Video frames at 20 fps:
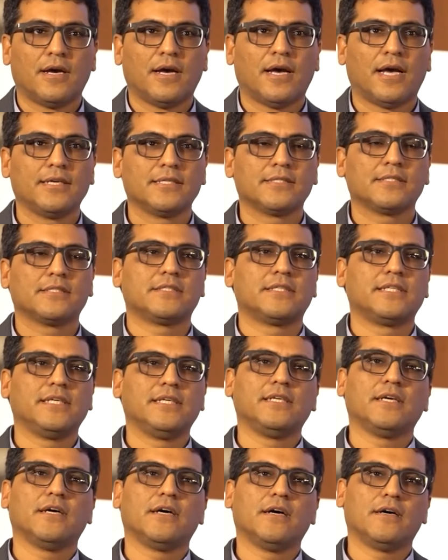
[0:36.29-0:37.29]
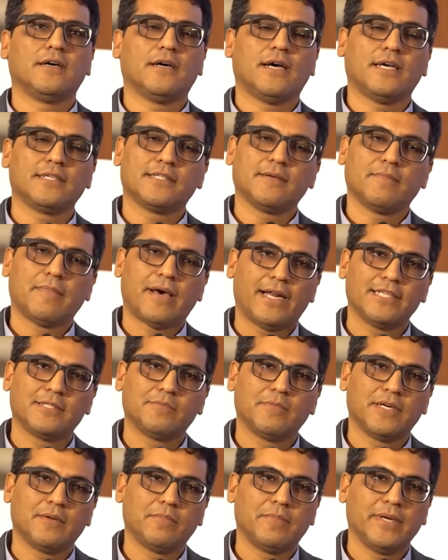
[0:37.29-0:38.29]
Has the
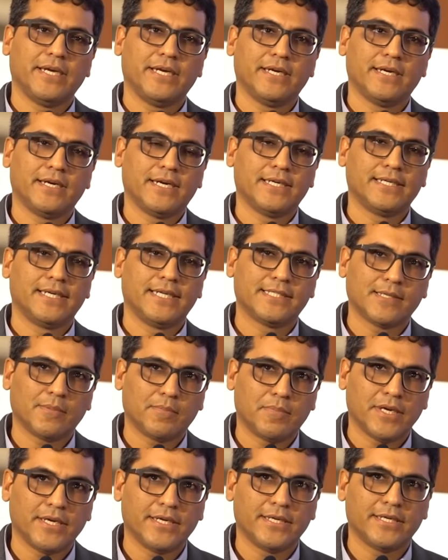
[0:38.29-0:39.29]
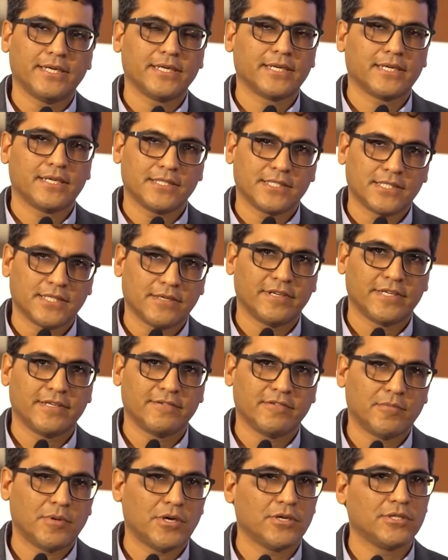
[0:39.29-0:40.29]
management been disciplined and
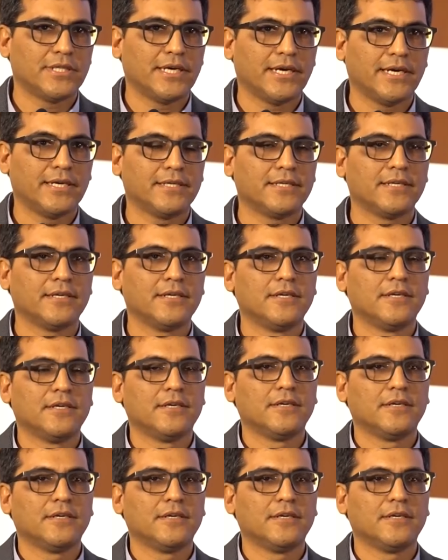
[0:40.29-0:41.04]
conservative about that?